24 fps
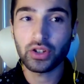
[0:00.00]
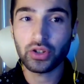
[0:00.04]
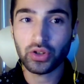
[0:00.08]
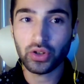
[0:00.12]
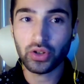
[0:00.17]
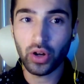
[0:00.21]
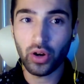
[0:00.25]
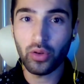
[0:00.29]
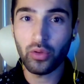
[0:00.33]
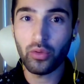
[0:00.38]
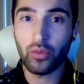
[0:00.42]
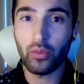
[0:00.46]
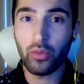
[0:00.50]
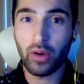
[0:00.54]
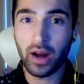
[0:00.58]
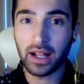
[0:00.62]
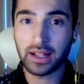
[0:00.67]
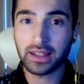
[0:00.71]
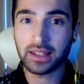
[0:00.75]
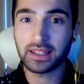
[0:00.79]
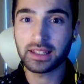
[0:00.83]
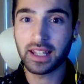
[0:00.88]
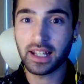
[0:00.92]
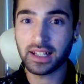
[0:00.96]
So
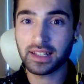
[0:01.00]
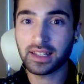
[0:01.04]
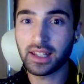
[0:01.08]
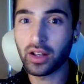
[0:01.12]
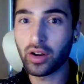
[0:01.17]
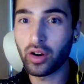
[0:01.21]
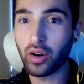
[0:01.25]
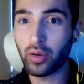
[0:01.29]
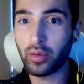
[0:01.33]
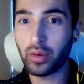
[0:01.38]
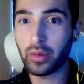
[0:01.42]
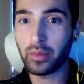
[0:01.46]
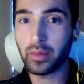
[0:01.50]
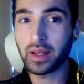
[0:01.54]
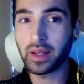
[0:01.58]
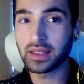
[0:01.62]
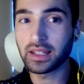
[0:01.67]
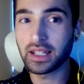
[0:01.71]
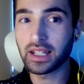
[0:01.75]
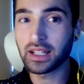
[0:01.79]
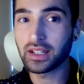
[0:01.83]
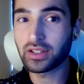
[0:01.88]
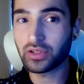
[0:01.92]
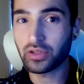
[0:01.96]
what does the government
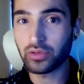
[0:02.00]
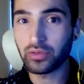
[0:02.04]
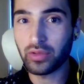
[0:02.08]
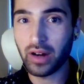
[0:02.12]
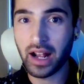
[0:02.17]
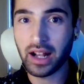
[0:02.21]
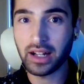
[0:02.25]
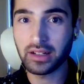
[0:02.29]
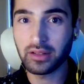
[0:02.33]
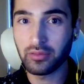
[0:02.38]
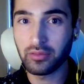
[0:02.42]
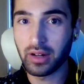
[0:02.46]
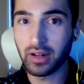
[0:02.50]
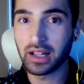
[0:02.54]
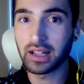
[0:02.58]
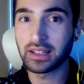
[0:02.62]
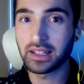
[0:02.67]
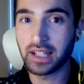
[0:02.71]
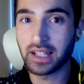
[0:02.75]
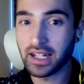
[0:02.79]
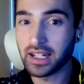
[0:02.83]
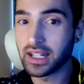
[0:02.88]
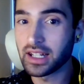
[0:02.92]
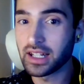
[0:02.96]
need to run? Well,
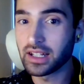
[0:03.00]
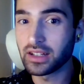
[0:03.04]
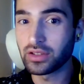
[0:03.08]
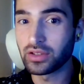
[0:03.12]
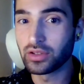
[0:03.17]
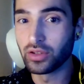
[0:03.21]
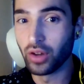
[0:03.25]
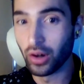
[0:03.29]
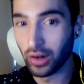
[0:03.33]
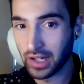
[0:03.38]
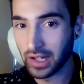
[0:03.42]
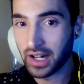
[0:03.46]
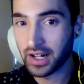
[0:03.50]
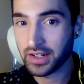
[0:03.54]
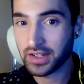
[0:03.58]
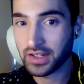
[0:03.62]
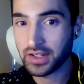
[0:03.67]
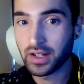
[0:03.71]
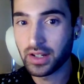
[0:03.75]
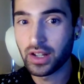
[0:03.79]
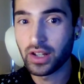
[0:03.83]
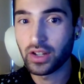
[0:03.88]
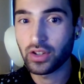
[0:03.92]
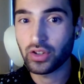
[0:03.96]
they need dollars.